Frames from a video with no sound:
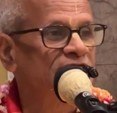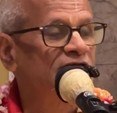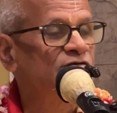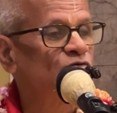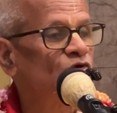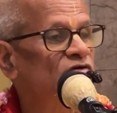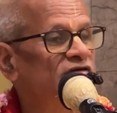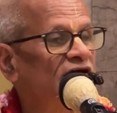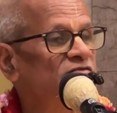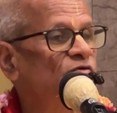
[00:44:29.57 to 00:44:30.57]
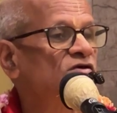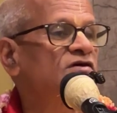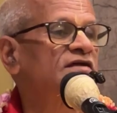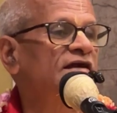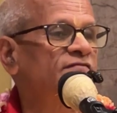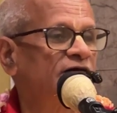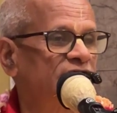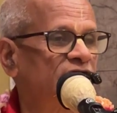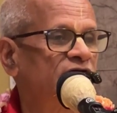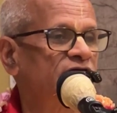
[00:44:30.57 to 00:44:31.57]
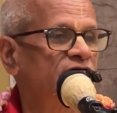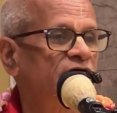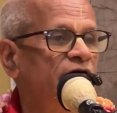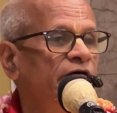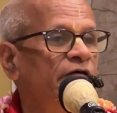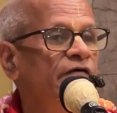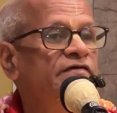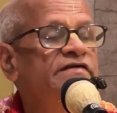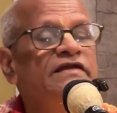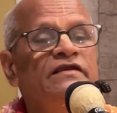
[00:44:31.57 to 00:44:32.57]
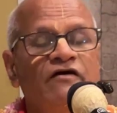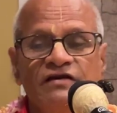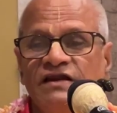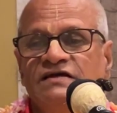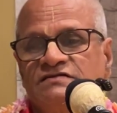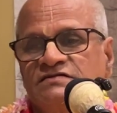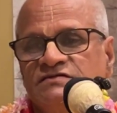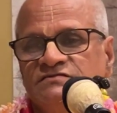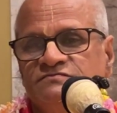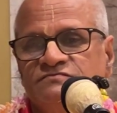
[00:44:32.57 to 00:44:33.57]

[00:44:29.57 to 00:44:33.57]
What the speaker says: There is no death for your grandfather unless